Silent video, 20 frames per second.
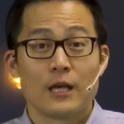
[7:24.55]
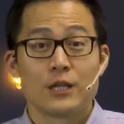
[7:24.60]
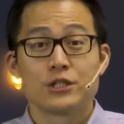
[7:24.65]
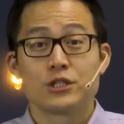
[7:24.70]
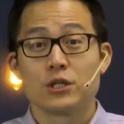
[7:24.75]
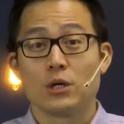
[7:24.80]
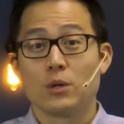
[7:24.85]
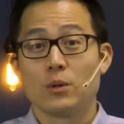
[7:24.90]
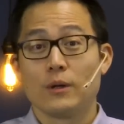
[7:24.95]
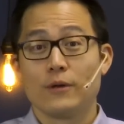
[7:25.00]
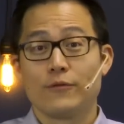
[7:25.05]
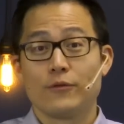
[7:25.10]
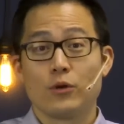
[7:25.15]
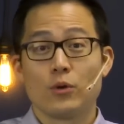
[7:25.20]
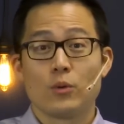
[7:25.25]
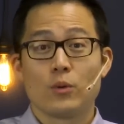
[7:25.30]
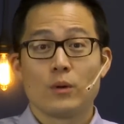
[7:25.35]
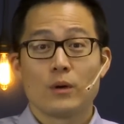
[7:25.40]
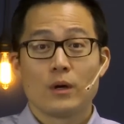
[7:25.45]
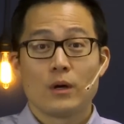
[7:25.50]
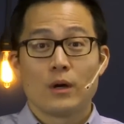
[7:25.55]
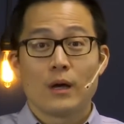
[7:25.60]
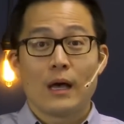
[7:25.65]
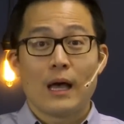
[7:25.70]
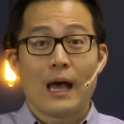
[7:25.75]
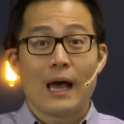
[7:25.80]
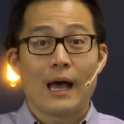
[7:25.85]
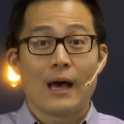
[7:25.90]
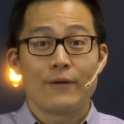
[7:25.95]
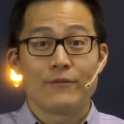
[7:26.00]
So if you
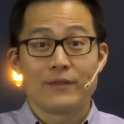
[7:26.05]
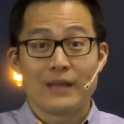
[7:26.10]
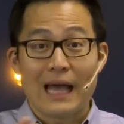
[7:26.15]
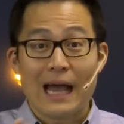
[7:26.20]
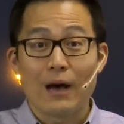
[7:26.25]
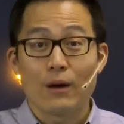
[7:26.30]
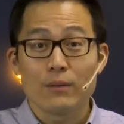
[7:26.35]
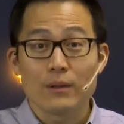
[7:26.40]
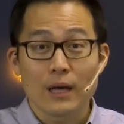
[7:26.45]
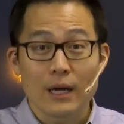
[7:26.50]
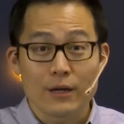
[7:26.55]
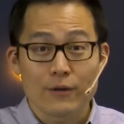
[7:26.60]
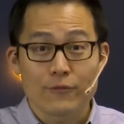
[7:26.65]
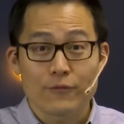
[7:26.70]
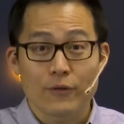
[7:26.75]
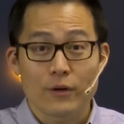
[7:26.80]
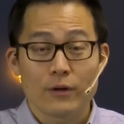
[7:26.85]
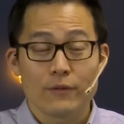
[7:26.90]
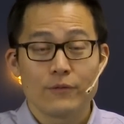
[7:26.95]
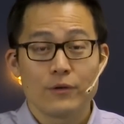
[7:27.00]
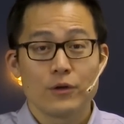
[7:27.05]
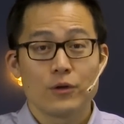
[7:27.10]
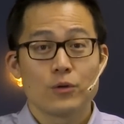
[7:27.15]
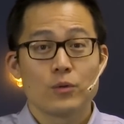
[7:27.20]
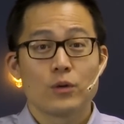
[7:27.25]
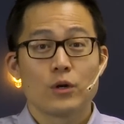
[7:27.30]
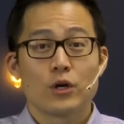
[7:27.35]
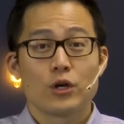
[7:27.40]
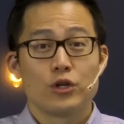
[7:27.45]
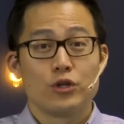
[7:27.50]
have the outline in front of
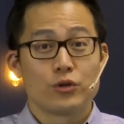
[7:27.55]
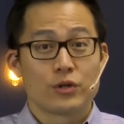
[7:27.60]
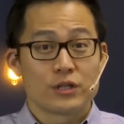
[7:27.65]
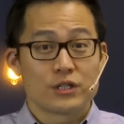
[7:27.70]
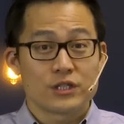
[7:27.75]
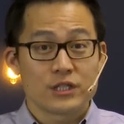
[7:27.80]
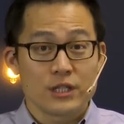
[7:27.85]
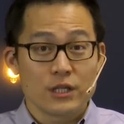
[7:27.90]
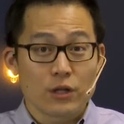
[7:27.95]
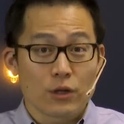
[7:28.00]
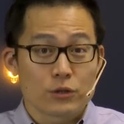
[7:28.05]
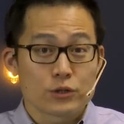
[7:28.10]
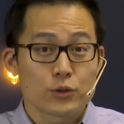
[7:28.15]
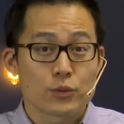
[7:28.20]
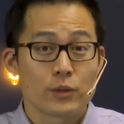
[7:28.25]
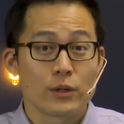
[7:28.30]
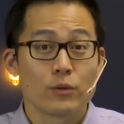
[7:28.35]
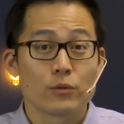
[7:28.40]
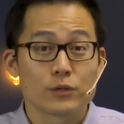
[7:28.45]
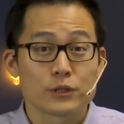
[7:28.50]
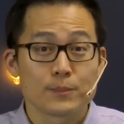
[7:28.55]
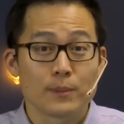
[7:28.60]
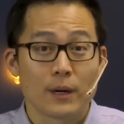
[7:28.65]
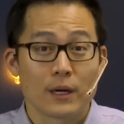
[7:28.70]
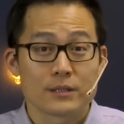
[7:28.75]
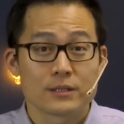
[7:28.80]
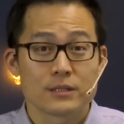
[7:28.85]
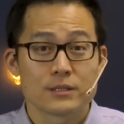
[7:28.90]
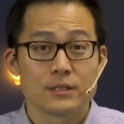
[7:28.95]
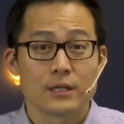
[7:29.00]
you, you can see those three
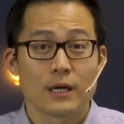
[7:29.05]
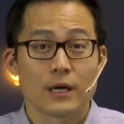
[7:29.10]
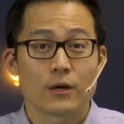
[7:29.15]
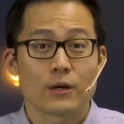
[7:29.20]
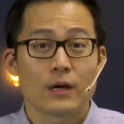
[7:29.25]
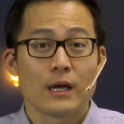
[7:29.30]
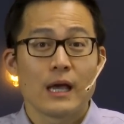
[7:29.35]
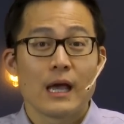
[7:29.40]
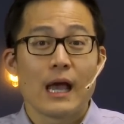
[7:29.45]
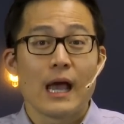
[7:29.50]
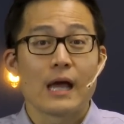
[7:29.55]
responses there.